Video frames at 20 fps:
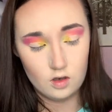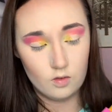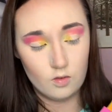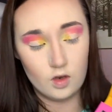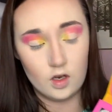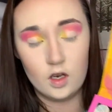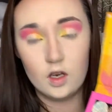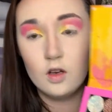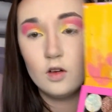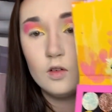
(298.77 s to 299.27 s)
We're
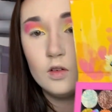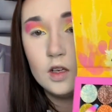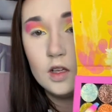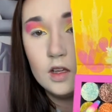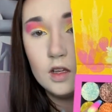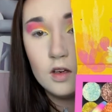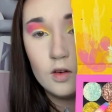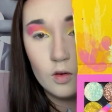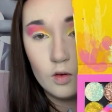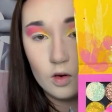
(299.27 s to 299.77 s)
gonna go into
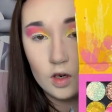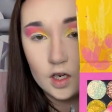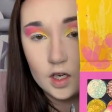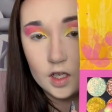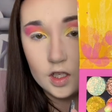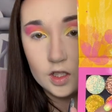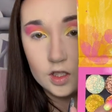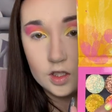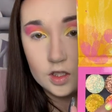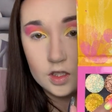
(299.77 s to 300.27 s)
the
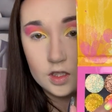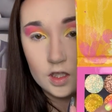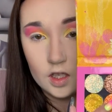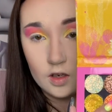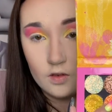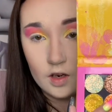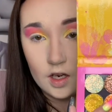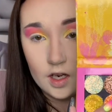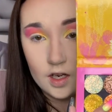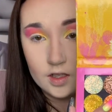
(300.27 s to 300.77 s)
orange, like
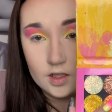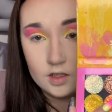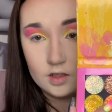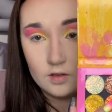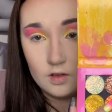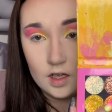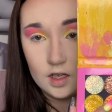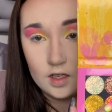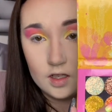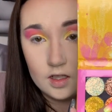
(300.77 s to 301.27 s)
right next to
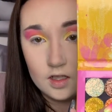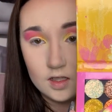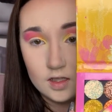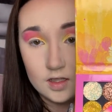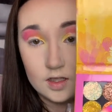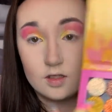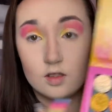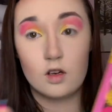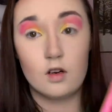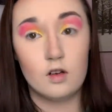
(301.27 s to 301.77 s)
it, because
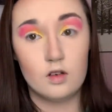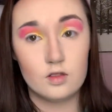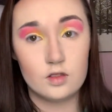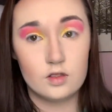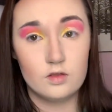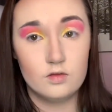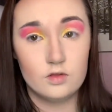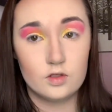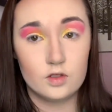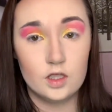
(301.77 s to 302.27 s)
that's
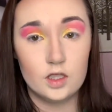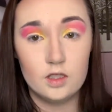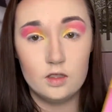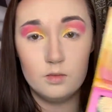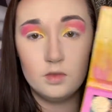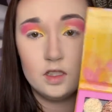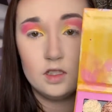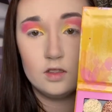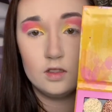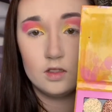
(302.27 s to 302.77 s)
also intriguing
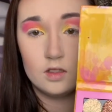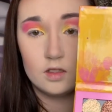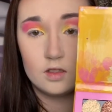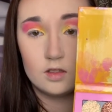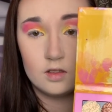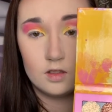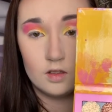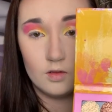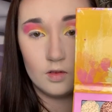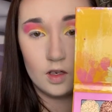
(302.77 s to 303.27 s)
me.
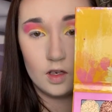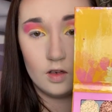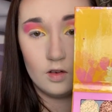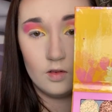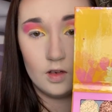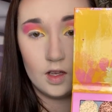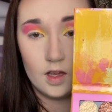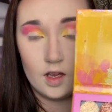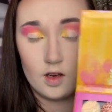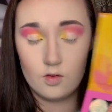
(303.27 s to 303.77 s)
So we're gonna go
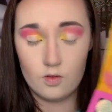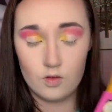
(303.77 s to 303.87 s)
into that